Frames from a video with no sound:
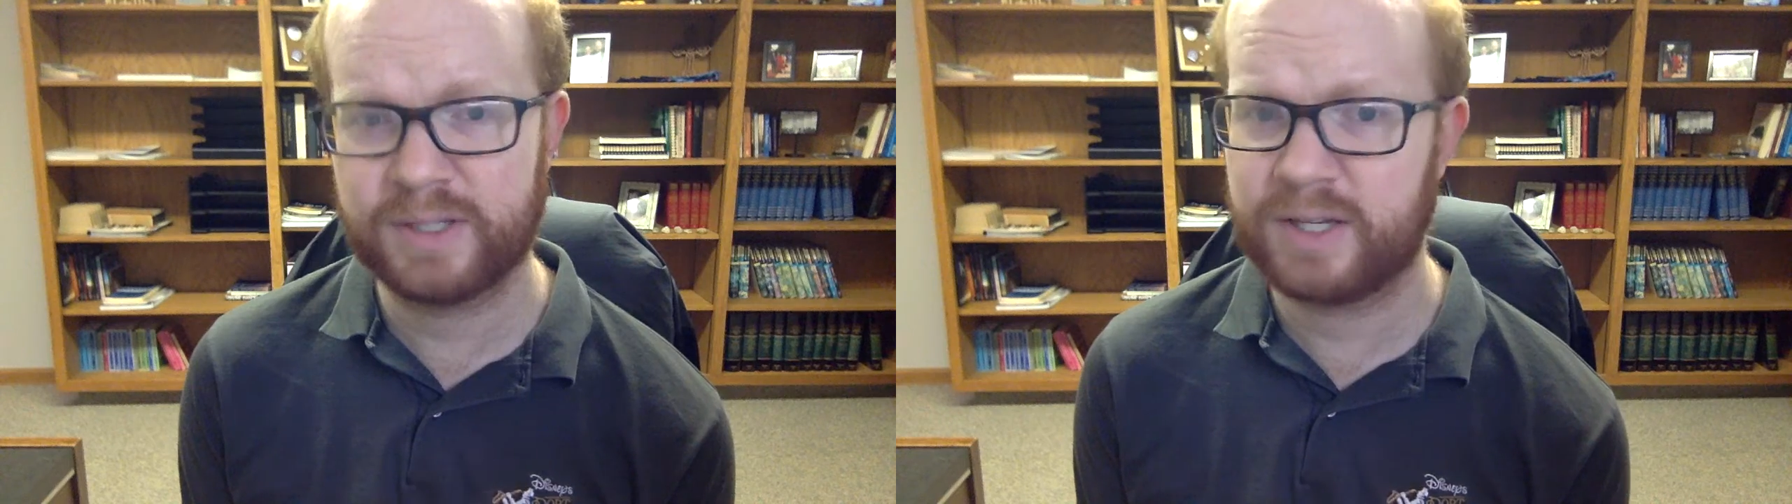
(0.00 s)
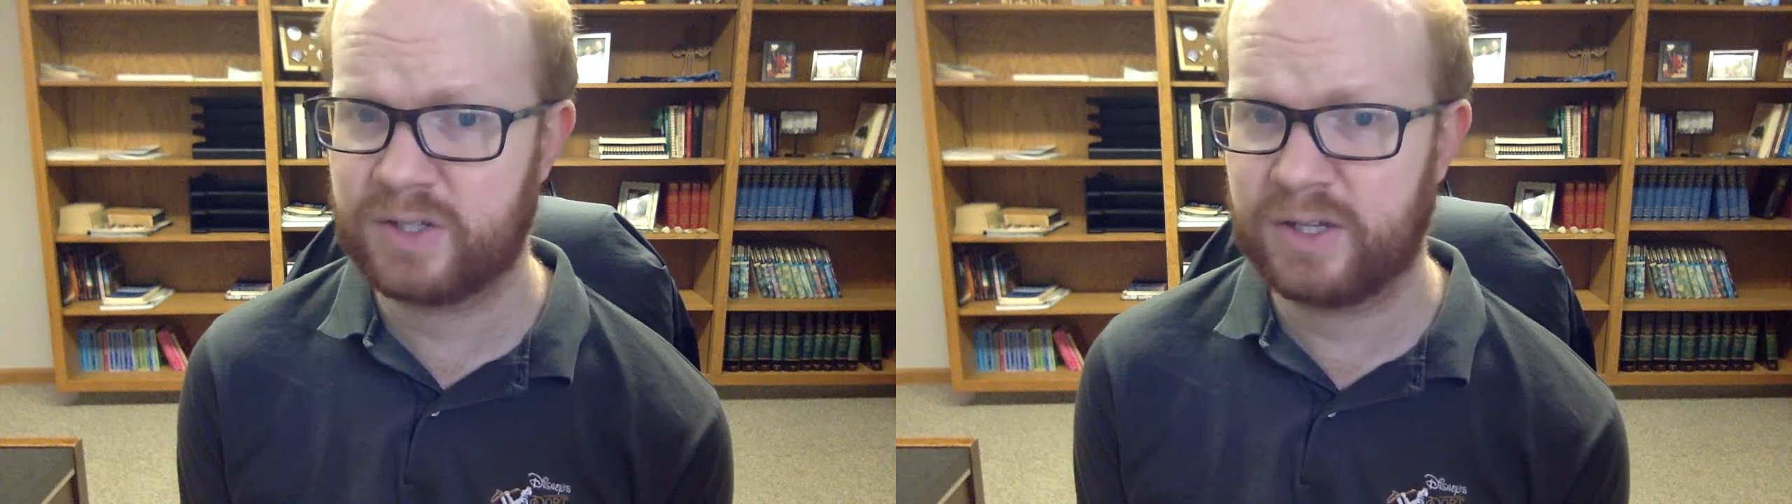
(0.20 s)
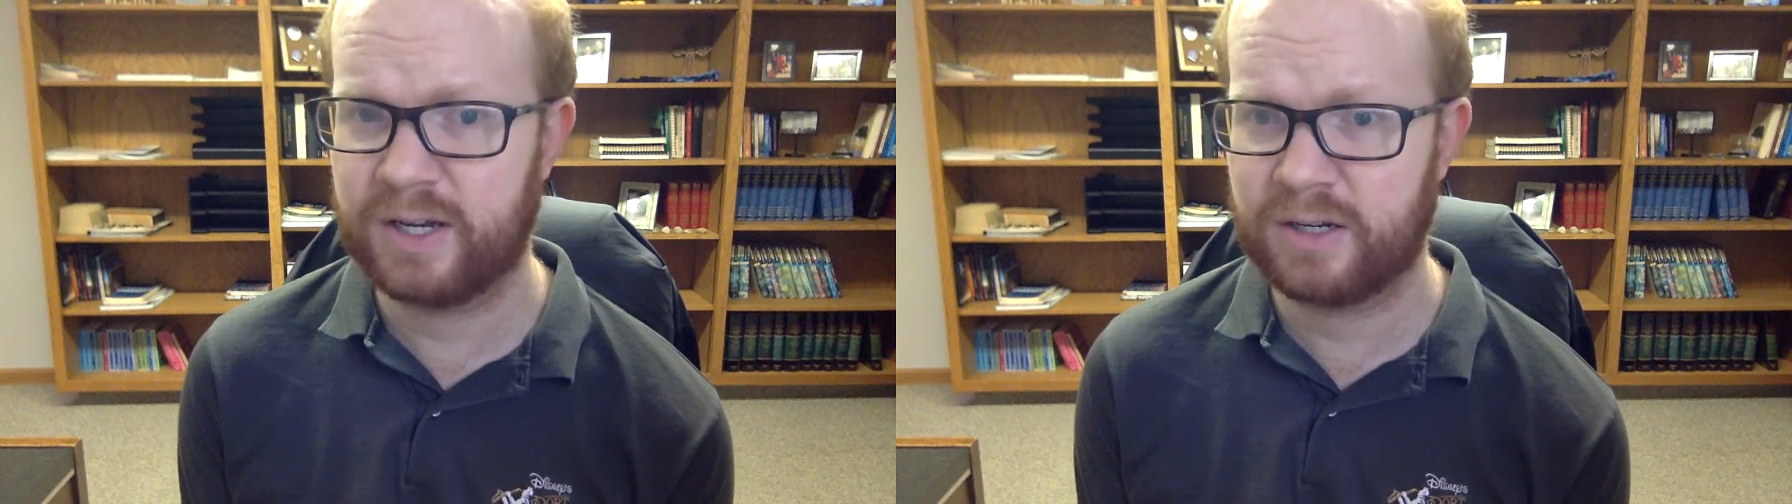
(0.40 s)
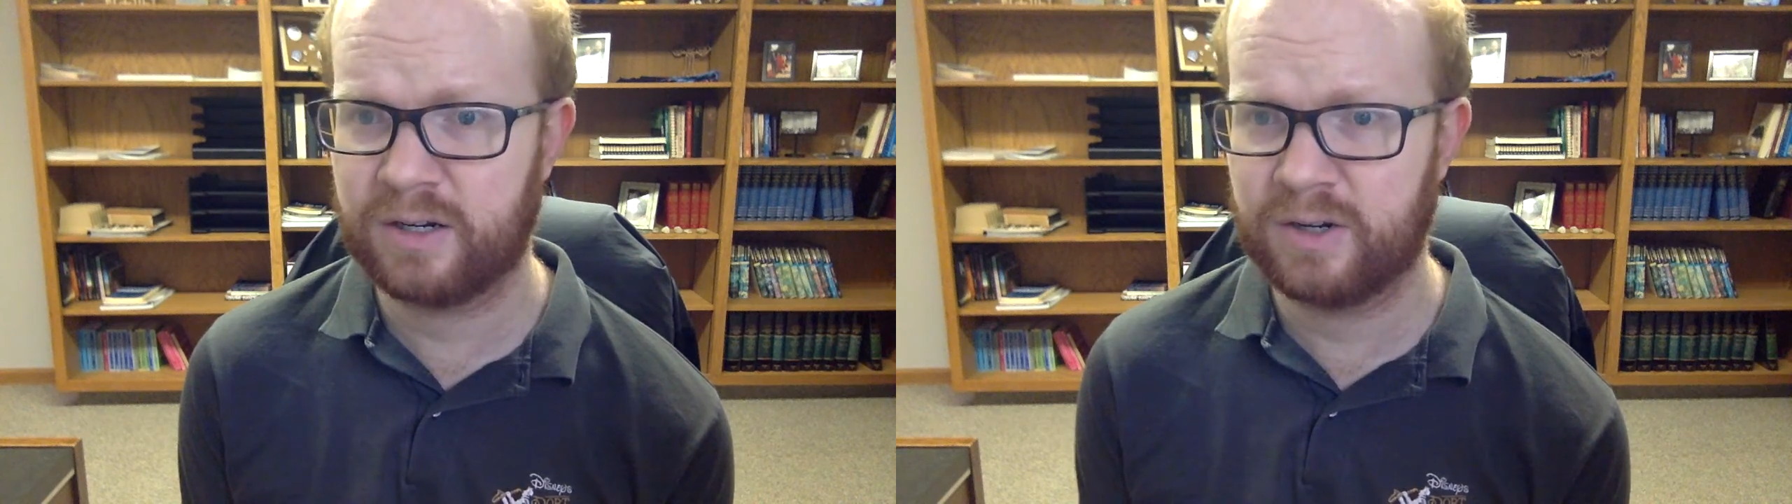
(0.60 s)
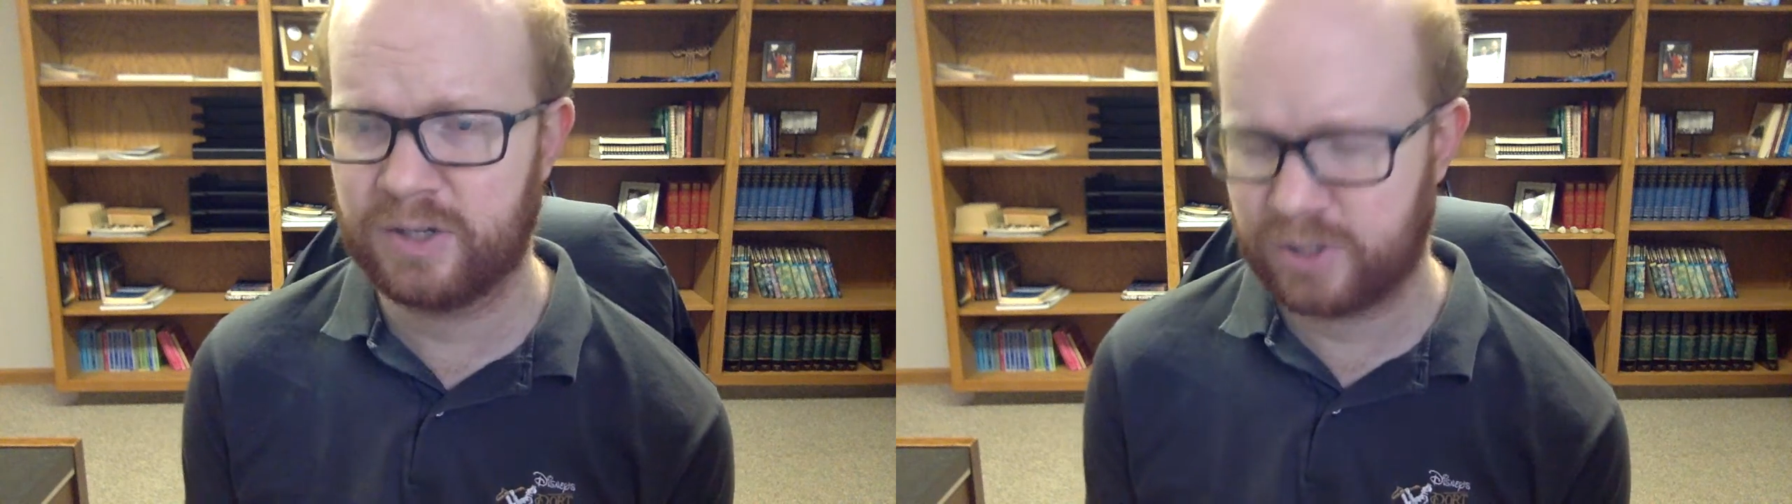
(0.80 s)
takes a lot of
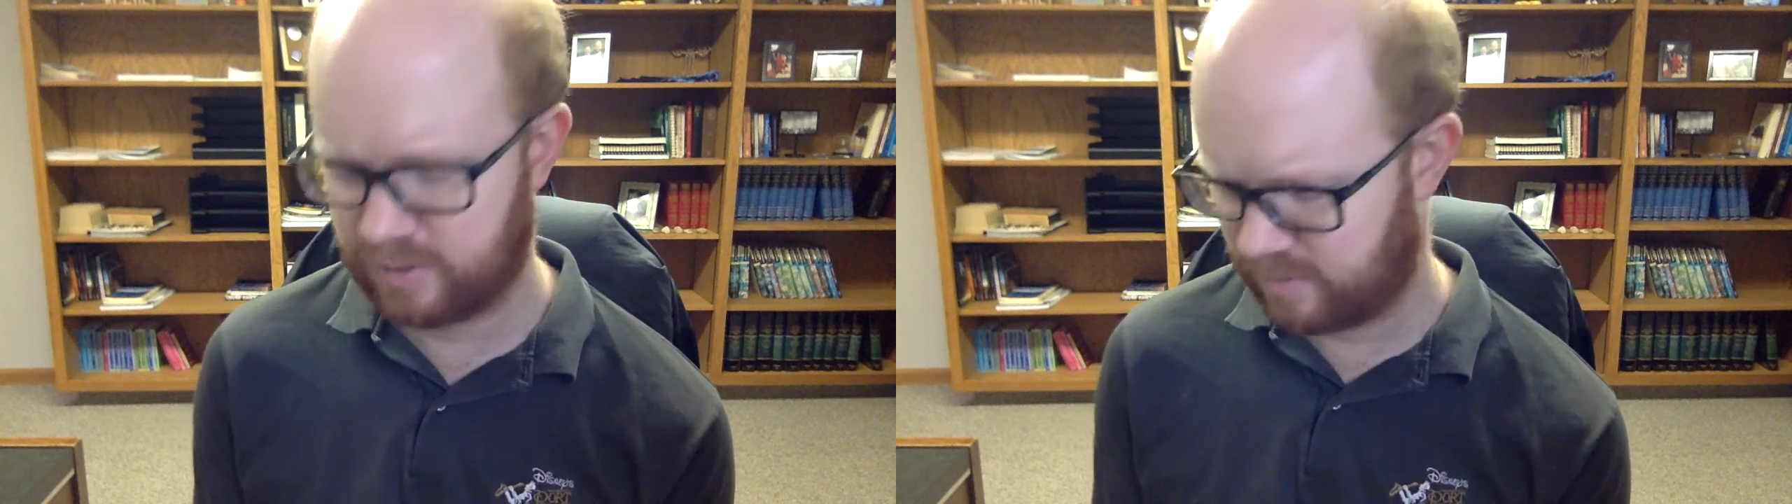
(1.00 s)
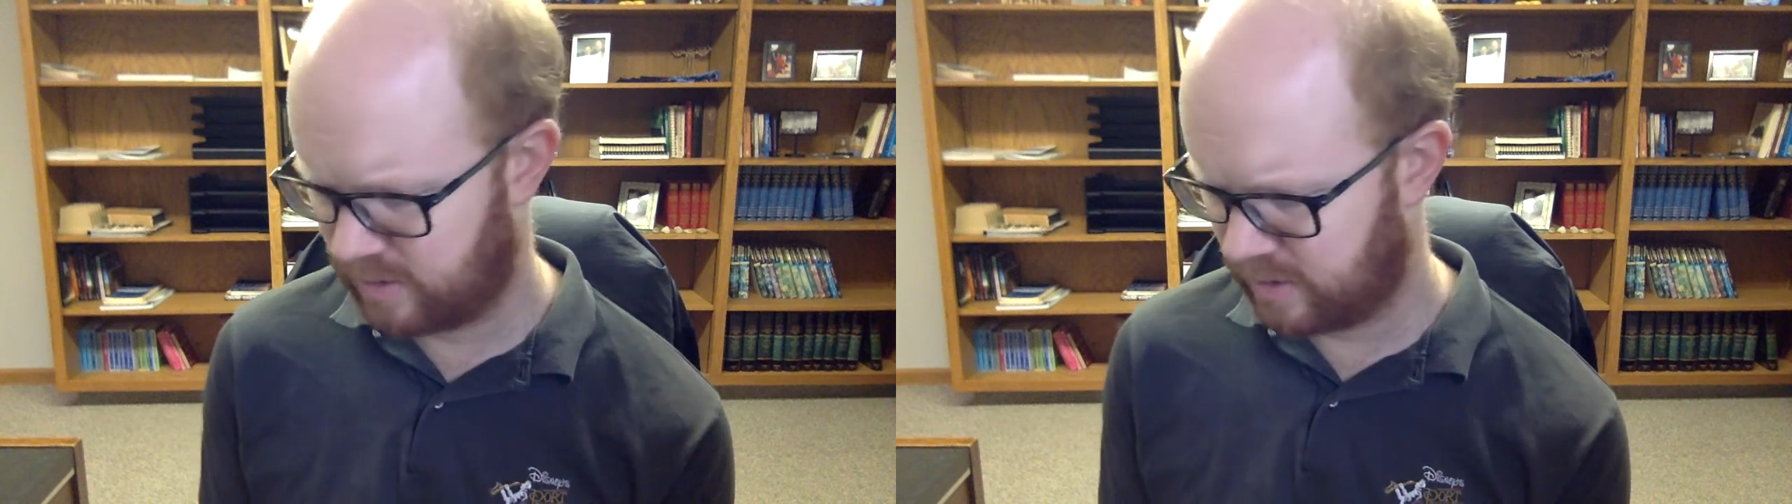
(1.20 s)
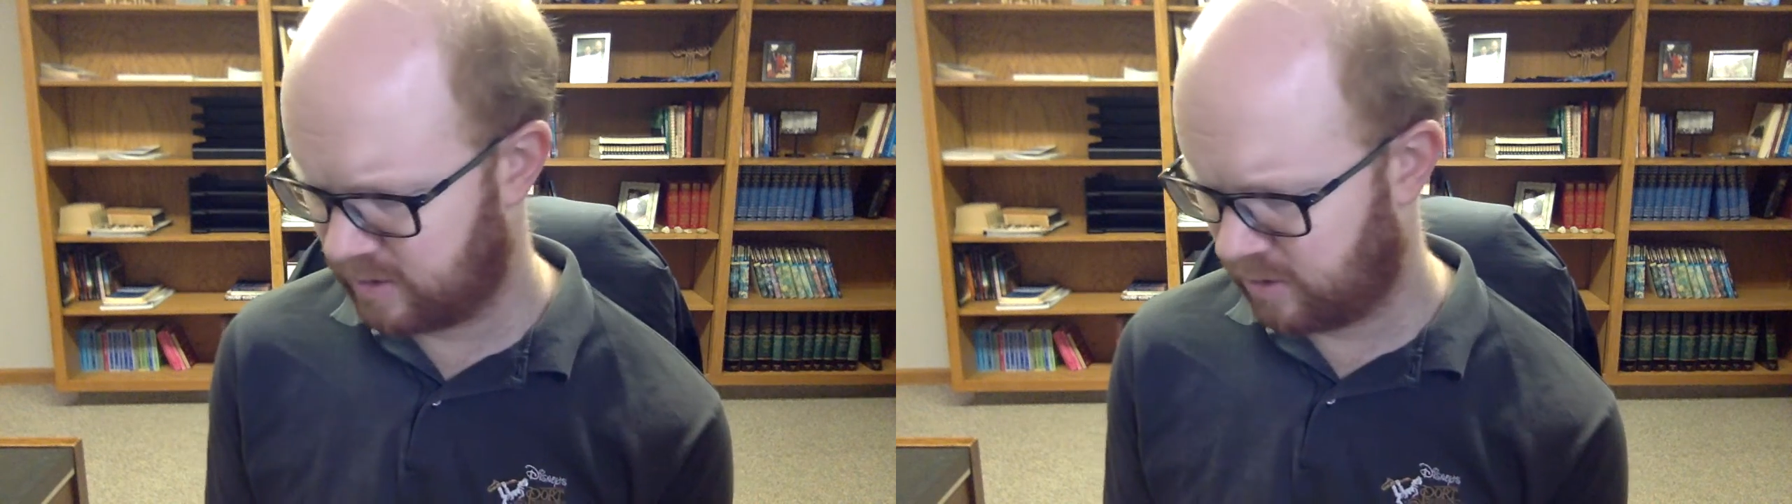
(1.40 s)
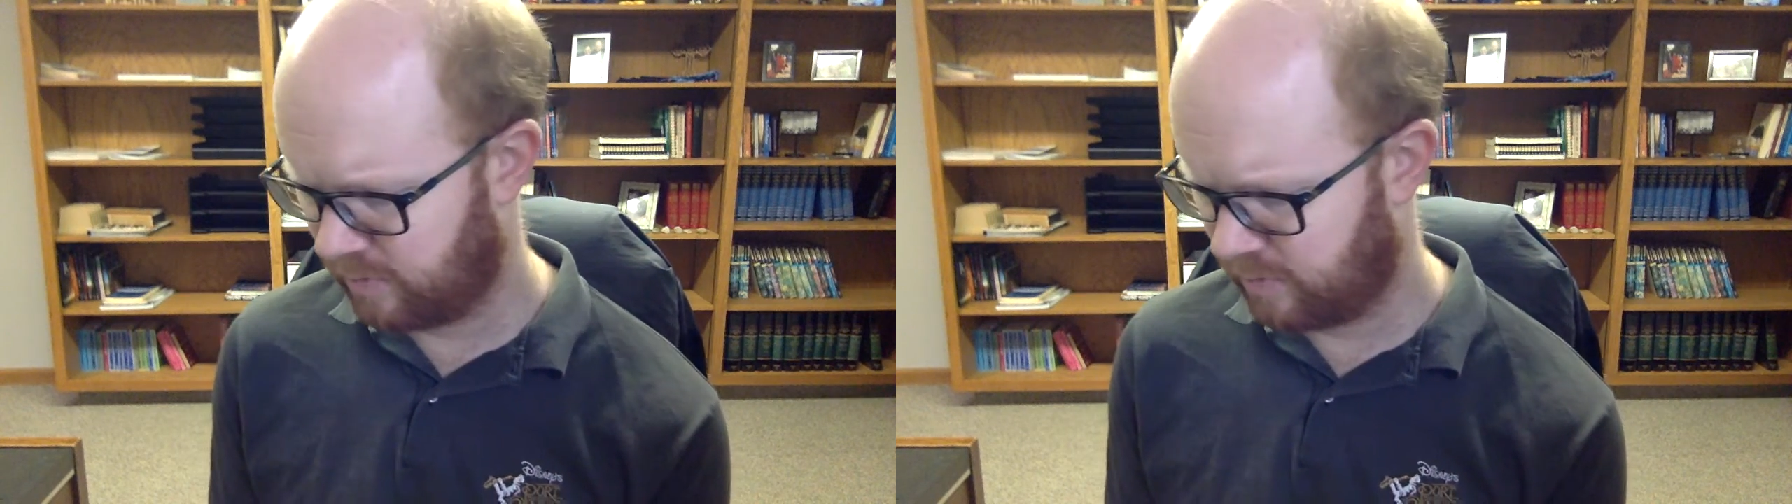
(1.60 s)
courage to